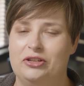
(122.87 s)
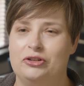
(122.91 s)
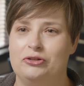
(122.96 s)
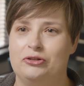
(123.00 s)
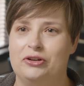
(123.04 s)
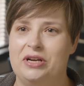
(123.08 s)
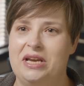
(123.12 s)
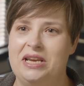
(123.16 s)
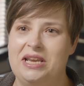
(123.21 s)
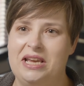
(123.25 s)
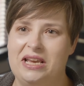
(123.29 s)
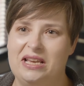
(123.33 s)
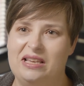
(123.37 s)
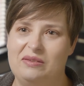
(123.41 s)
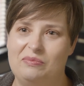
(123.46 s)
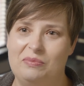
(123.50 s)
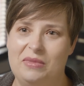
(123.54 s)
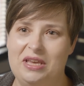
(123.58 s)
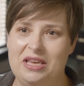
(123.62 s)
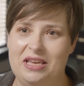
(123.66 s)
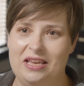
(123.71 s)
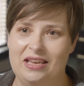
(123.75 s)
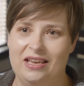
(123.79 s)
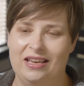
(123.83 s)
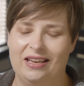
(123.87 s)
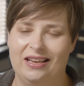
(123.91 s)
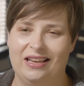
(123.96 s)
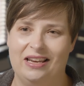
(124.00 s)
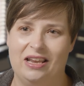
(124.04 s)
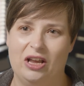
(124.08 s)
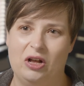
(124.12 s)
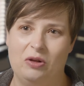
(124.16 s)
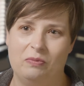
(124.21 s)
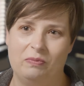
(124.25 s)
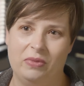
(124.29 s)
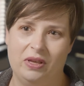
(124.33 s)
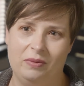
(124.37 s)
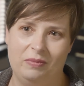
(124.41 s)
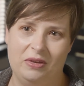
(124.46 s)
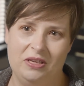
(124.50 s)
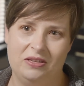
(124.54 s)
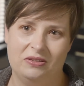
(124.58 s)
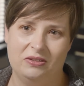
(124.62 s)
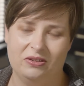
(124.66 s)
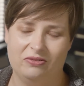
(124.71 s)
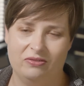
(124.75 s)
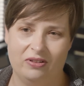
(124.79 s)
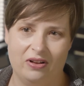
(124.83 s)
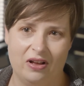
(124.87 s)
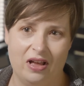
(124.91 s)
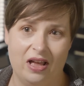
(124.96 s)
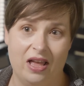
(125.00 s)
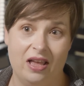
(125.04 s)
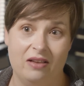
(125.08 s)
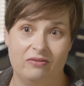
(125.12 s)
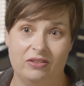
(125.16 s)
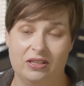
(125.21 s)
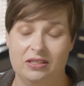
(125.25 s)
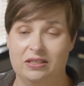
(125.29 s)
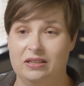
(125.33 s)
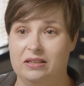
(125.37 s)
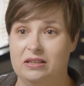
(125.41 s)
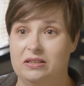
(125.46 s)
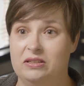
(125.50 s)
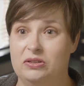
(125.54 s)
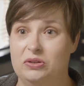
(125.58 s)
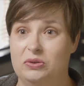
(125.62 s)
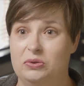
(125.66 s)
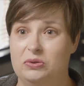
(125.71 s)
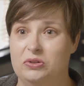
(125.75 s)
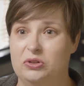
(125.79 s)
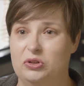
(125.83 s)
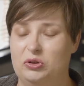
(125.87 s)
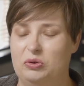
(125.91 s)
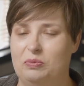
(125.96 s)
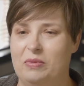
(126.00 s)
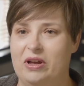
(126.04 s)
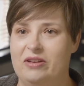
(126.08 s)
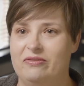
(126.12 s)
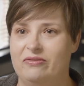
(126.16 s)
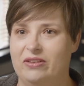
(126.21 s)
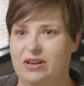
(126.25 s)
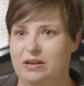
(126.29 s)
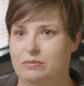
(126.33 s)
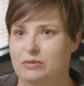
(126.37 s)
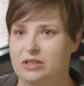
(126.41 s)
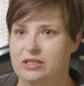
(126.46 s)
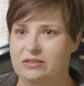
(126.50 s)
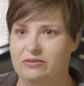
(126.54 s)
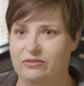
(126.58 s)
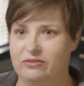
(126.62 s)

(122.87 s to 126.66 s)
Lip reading: treating me and helping me survive is going to do to my family's